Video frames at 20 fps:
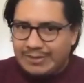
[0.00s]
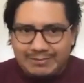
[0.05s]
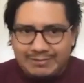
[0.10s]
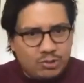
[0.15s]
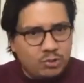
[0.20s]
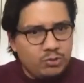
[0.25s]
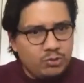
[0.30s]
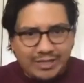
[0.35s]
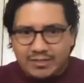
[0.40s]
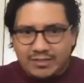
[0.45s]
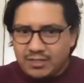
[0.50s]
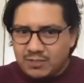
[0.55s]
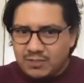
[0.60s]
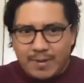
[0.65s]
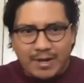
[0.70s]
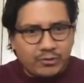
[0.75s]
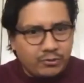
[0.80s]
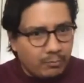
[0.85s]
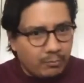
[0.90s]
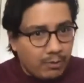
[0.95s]
two sides of the
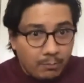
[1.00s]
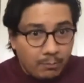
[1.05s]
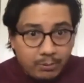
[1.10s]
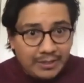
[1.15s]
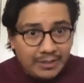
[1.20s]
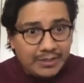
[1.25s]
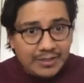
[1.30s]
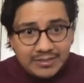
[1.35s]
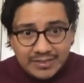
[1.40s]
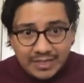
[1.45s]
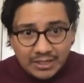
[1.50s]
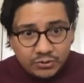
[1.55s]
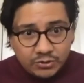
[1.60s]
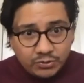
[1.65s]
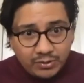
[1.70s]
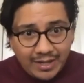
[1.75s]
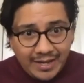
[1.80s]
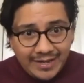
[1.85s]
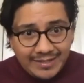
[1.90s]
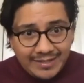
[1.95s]
spectrum. Completely
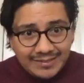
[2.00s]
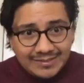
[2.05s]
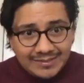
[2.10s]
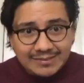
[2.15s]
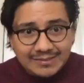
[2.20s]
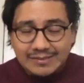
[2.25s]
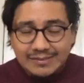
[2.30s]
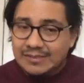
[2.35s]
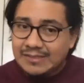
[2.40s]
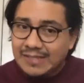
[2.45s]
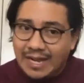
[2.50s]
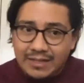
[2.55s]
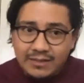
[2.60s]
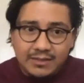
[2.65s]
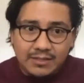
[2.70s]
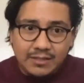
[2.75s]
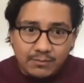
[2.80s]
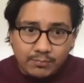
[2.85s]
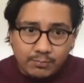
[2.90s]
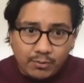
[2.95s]
centralized is
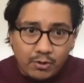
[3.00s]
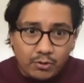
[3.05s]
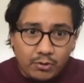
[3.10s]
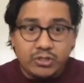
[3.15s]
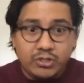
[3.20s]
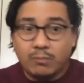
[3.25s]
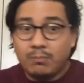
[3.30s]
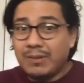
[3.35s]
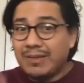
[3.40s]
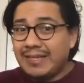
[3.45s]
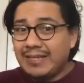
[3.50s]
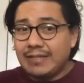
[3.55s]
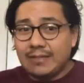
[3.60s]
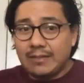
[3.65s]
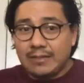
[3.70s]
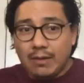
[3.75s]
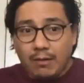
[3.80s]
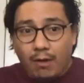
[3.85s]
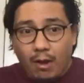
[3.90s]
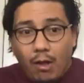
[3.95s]
not the approach.
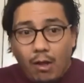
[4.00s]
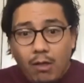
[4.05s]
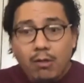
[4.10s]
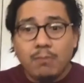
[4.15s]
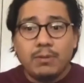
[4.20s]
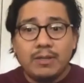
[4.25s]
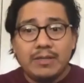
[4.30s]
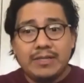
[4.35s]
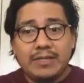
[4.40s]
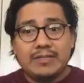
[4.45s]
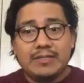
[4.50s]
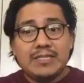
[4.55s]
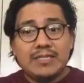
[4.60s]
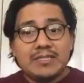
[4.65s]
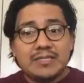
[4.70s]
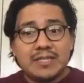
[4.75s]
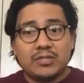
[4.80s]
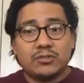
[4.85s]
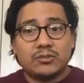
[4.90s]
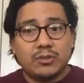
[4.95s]
Completely
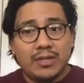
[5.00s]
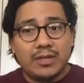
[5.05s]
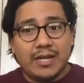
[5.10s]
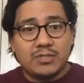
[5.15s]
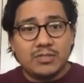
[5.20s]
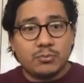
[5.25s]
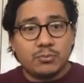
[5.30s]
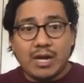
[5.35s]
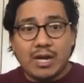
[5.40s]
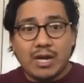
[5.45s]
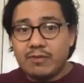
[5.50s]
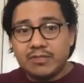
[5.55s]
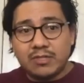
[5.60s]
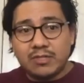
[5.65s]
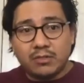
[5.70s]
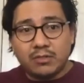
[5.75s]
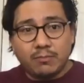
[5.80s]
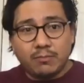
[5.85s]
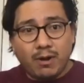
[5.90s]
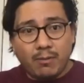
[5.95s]
decentralized, where every
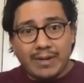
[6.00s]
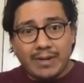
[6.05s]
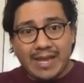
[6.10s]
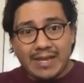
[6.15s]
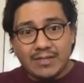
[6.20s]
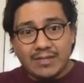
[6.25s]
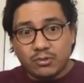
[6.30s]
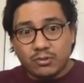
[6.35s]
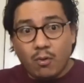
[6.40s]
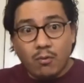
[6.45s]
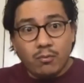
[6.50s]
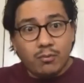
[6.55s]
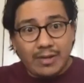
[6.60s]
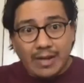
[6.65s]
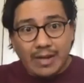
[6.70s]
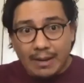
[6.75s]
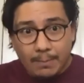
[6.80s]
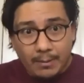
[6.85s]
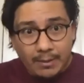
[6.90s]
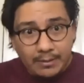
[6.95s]
single department has their own
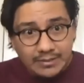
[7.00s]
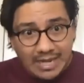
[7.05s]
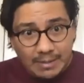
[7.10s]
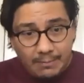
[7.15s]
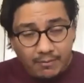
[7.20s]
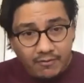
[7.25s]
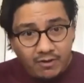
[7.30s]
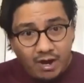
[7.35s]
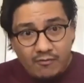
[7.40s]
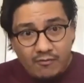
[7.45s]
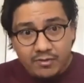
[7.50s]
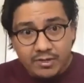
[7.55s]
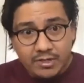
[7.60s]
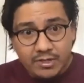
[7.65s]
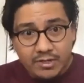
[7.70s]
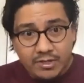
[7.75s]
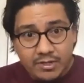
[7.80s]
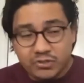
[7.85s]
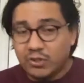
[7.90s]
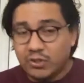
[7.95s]
type of governance
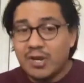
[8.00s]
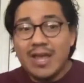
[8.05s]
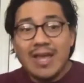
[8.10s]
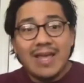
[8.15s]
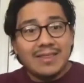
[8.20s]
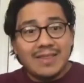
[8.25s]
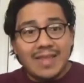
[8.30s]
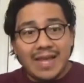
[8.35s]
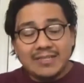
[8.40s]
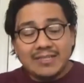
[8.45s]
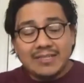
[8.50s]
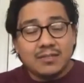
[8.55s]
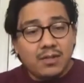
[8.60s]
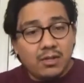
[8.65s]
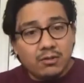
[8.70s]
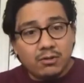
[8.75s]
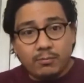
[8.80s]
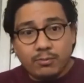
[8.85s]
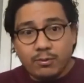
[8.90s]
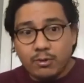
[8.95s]
structure. That's
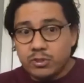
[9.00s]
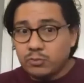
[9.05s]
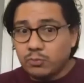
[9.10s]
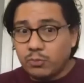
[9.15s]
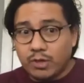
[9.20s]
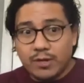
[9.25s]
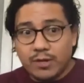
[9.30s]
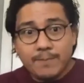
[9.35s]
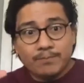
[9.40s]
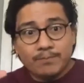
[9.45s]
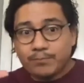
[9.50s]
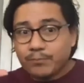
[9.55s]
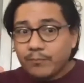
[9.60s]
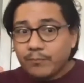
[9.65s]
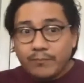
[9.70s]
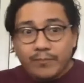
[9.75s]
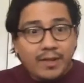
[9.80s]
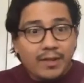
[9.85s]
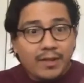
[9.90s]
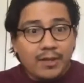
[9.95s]
another approach where
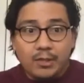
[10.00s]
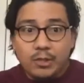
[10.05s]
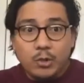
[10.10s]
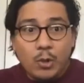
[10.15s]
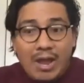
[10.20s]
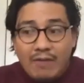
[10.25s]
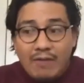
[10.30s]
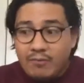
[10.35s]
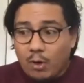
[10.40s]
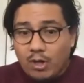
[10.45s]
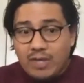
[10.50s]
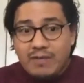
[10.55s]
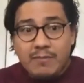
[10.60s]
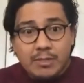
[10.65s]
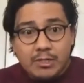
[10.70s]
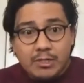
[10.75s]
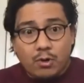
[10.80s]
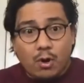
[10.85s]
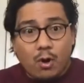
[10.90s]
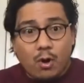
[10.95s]
you have
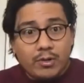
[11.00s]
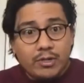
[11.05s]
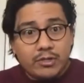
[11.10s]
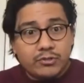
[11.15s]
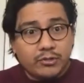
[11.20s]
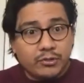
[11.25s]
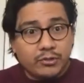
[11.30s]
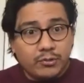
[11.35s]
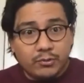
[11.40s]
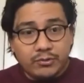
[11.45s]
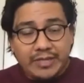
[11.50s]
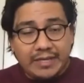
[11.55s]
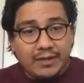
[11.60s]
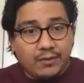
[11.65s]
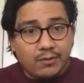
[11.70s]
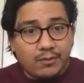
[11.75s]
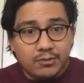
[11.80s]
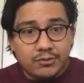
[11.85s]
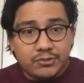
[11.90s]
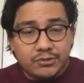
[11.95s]
even your own internal data
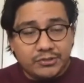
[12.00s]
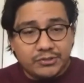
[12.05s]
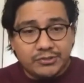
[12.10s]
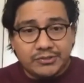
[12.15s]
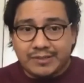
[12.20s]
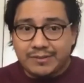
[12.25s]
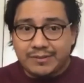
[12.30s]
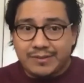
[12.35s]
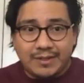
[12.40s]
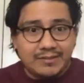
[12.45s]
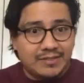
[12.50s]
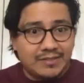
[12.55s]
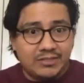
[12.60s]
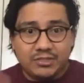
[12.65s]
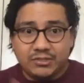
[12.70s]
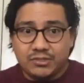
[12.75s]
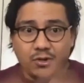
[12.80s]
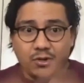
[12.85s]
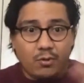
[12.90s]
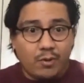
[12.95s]
cultures and things can
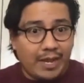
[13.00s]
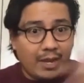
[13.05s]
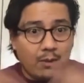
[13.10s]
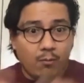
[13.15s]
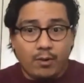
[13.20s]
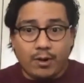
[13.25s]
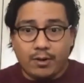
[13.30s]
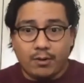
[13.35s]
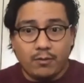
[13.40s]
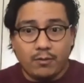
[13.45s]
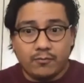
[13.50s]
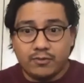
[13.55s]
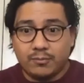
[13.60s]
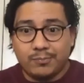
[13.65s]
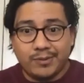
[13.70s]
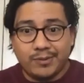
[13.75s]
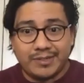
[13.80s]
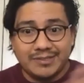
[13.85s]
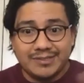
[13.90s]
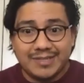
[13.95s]
just go haywire all over the
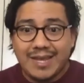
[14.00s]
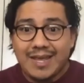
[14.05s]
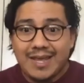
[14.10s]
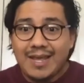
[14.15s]
place.